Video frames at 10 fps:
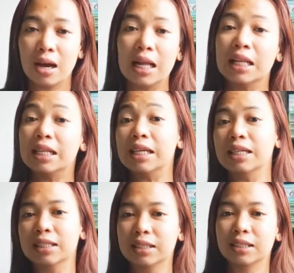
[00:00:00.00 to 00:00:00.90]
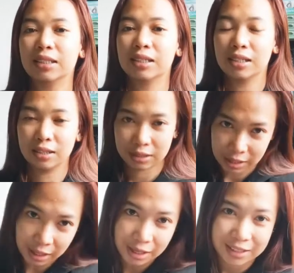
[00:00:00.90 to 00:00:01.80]
earlier.
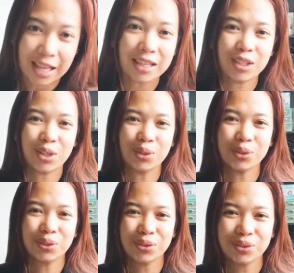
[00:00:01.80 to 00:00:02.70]
Okay, thank you.